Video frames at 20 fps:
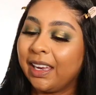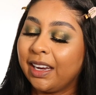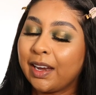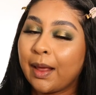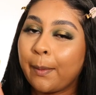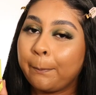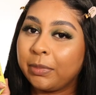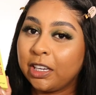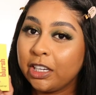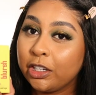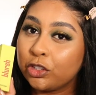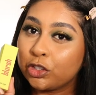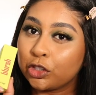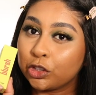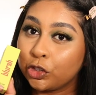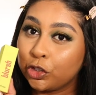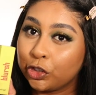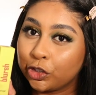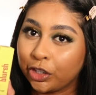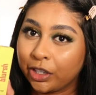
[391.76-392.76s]
in Peach
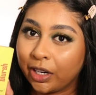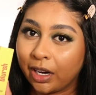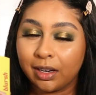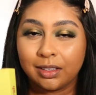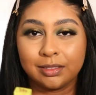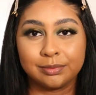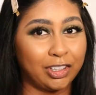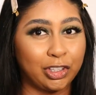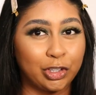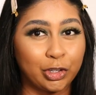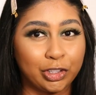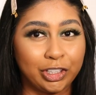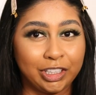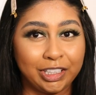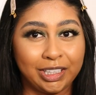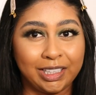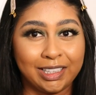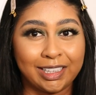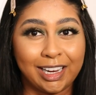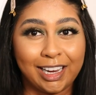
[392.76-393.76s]
Sugar. I think you only
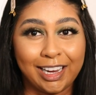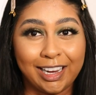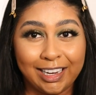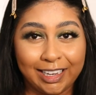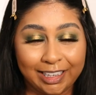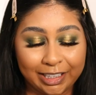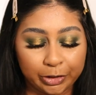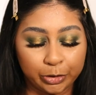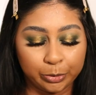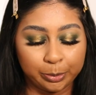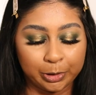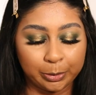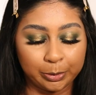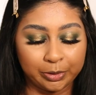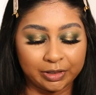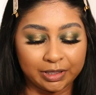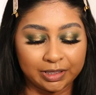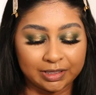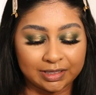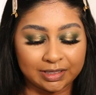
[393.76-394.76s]
need a little bit
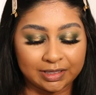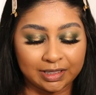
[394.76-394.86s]
with this